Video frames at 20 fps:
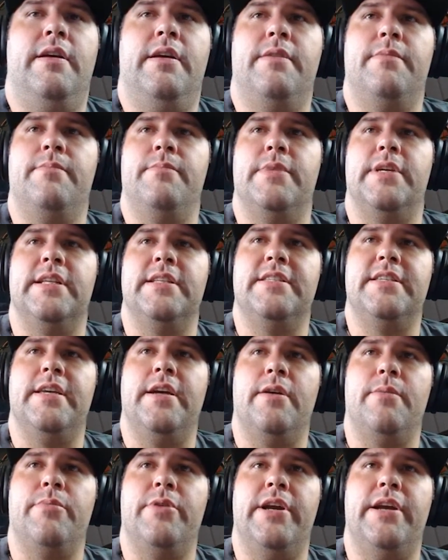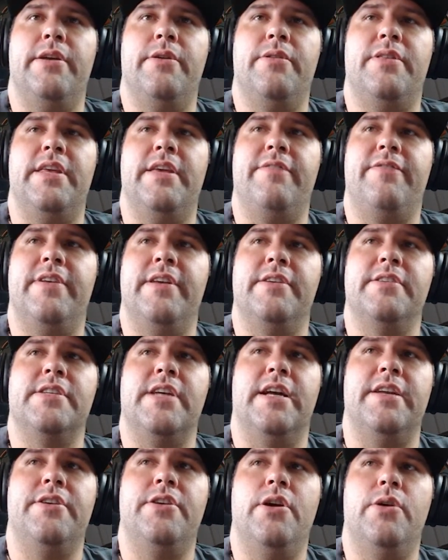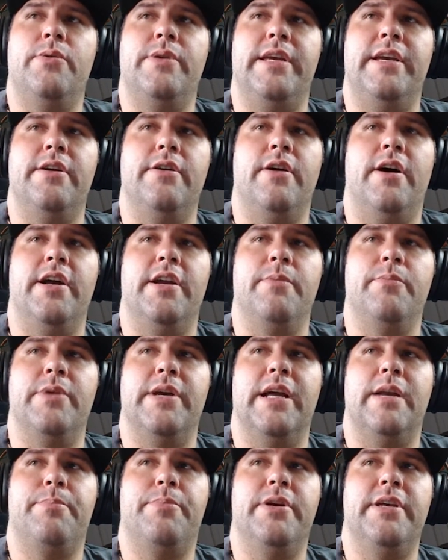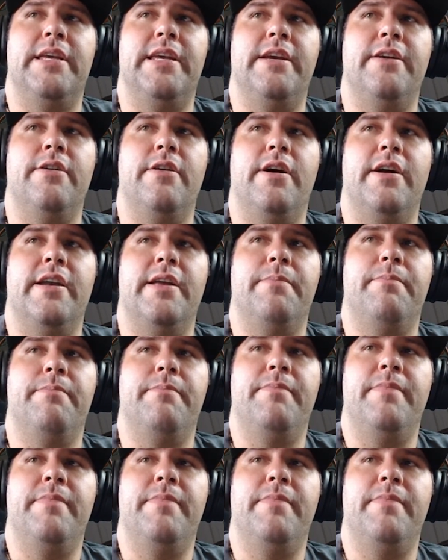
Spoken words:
We can see our brand new thief here. He's got no gear on him. We got to put gear on him.